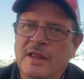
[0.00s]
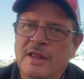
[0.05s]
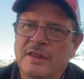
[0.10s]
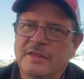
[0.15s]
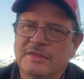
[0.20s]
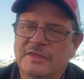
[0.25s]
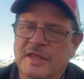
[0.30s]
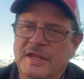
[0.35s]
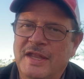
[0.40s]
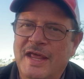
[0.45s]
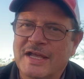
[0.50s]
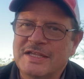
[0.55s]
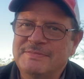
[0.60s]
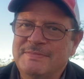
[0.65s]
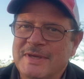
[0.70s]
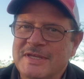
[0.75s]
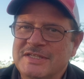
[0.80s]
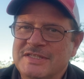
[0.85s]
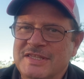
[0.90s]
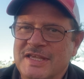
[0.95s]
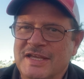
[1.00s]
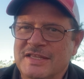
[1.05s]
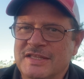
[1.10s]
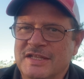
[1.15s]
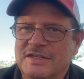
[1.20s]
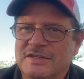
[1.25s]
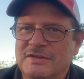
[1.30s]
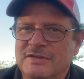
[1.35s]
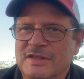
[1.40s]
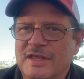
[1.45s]
the next best thing to
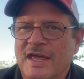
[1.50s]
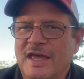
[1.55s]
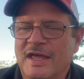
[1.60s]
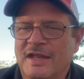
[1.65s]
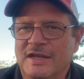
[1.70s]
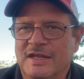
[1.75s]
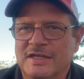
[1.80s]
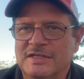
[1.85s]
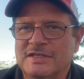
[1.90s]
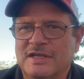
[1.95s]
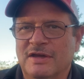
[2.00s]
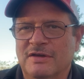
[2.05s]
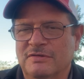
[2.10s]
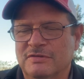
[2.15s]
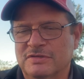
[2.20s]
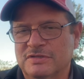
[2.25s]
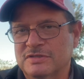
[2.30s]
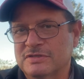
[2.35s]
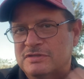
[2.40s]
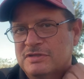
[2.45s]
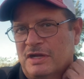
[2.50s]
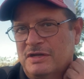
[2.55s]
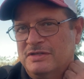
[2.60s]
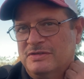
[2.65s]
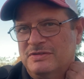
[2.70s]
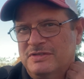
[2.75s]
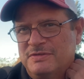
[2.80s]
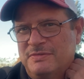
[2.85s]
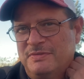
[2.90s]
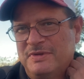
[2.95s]
do then is go start doing
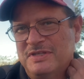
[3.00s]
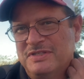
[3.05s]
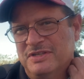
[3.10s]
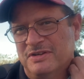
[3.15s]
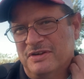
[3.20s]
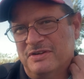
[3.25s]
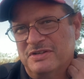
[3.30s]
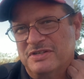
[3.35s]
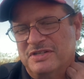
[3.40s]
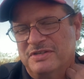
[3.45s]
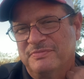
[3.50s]
some research.